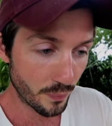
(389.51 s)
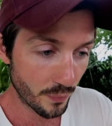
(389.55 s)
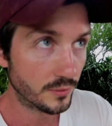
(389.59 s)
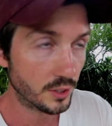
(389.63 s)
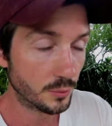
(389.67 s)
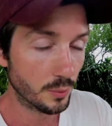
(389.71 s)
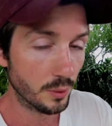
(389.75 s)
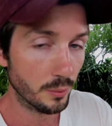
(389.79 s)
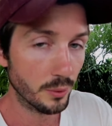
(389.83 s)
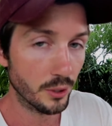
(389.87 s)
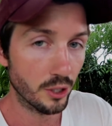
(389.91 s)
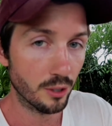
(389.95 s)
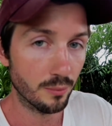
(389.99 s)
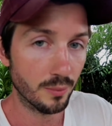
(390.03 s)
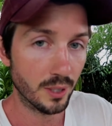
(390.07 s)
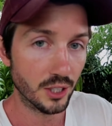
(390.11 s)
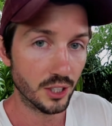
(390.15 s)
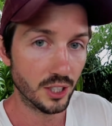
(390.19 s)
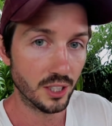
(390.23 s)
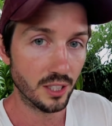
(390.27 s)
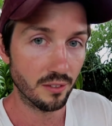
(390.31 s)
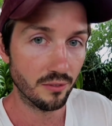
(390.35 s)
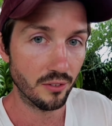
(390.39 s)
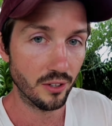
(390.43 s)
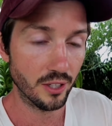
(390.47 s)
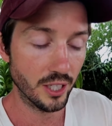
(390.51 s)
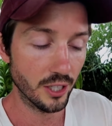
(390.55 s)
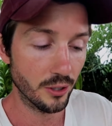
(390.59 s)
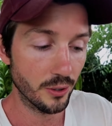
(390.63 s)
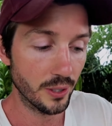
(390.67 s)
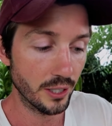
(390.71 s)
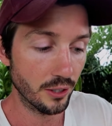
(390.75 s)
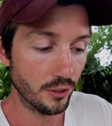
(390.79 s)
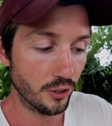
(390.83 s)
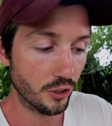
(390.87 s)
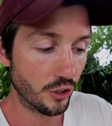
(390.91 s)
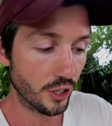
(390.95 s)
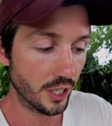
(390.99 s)
It's probably not much stuff that you
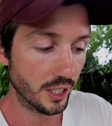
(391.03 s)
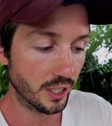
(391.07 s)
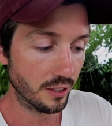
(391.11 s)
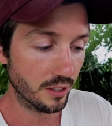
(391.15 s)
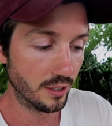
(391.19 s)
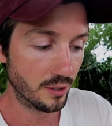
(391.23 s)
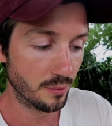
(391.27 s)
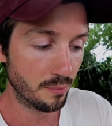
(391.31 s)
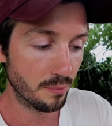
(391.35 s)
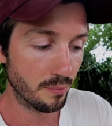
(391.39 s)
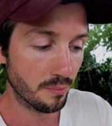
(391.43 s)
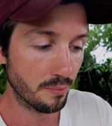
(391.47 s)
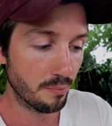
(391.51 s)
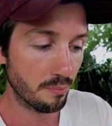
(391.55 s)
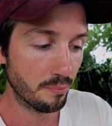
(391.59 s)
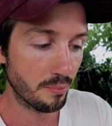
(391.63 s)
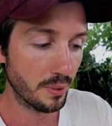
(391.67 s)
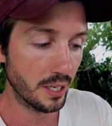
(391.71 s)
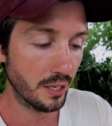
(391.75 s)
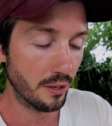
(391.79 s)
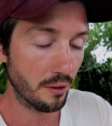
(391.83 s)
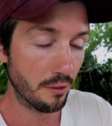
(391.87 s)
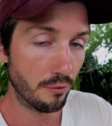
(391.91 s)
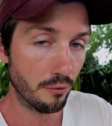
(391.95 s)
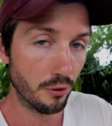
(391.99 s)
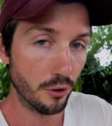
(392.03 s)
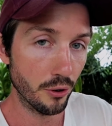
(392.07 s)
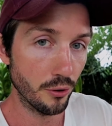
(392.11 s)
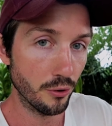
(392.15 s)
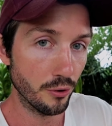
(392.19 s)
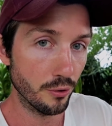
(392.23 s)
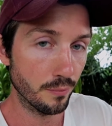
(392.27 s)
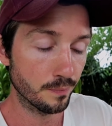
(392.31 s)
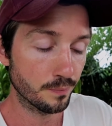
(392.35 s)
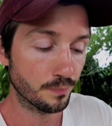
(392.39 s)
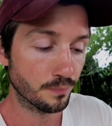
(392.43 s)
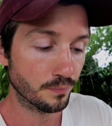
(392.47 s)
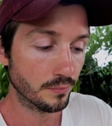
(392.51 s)
eat or drink that's been
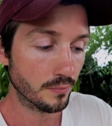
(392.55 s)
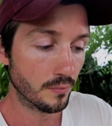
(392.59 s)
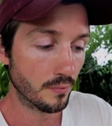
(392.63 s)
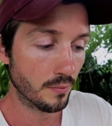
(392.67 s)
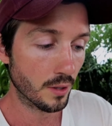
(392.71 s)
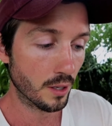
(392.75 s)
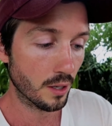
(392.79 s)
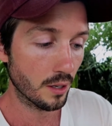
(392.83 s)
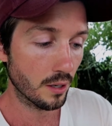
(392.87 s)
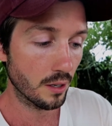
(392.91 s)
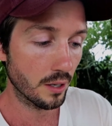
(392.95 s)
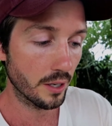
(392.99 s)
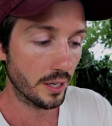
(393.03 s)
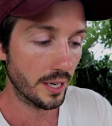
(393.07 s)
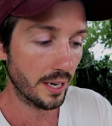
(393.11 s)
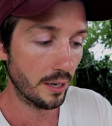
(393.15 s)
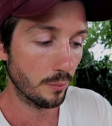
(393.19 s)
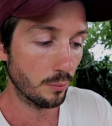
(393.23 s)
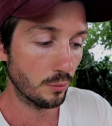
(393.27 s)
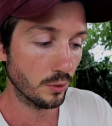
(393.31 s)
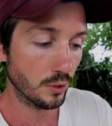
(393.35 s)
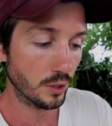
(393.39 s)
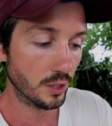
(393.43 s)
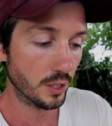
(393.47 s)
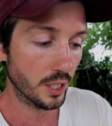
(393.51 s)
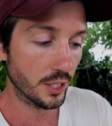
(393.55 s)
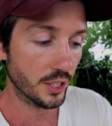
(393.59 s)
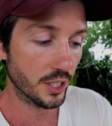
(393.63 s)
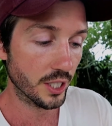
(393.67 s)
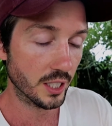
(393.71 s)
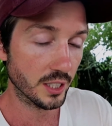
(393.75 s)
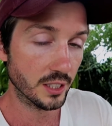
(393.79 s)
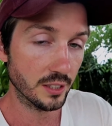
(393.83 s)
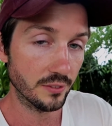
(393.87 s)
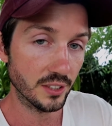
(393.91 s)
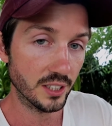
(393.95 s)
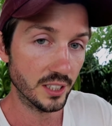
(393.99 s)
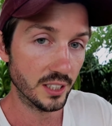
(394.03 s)
through an animal's
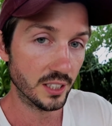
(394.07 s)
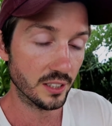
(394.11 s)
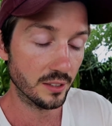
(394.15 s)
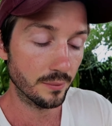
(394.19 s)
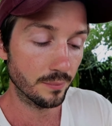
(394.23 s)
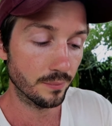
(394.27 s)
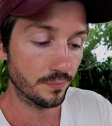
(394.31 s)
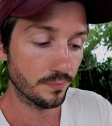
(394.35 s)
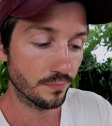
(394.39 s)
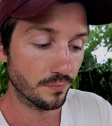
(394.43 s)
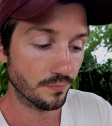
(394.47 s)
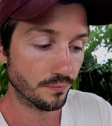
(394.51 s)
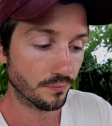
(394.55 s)
digestive system.